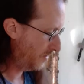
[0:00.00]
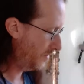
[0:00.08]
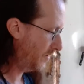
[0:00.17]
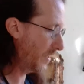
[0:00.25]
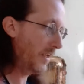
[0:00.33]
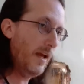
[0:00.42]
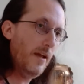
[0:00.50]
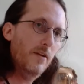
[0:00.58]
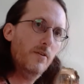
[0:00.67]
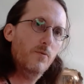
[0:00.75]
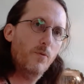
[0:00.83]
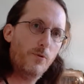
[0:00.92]

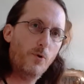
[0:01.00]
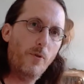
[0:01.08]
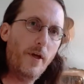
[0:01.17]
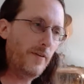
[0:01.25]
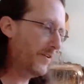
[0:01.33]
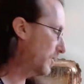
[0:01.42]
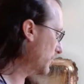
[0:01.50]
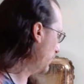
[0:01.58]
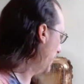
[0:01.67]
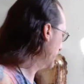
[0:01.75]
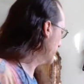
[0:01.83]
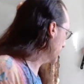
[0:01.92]
Again, throw that in the
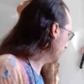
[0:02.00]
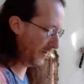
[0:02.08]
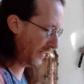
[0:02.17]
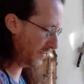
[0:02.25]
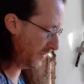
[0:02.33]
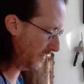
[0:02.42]
dishwasher, nice and